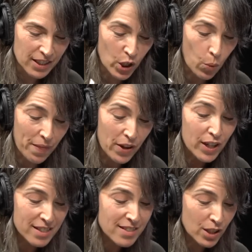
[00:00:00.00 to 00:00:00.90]
when they're
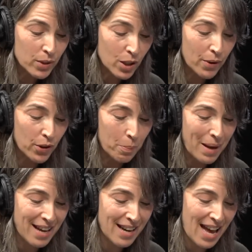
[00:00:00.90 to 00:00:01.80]
considering whether to
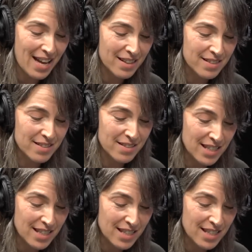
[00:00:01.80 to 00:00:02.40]
ban ads,